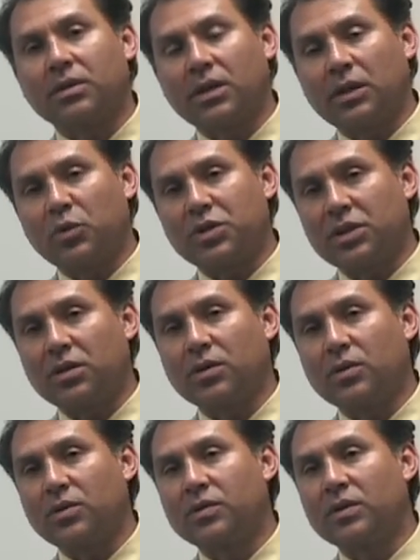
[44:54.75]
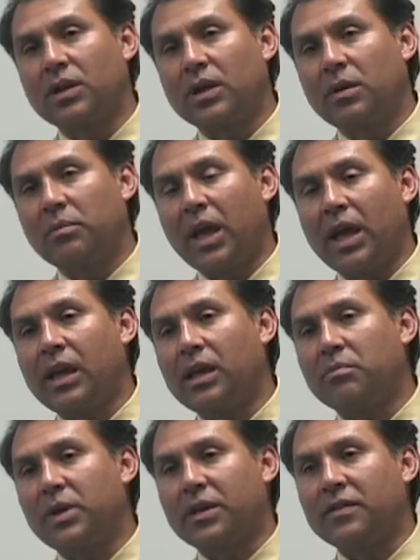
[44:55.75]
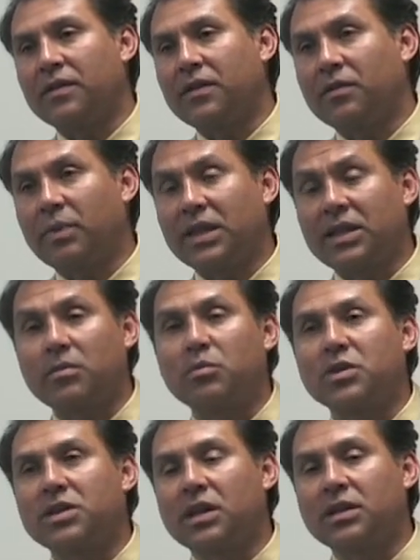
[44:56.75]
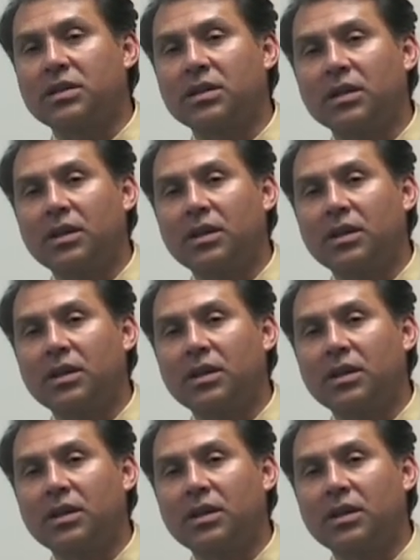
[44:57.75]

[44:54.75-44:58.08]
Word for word: eh, which includes pay and benefits, by 10%.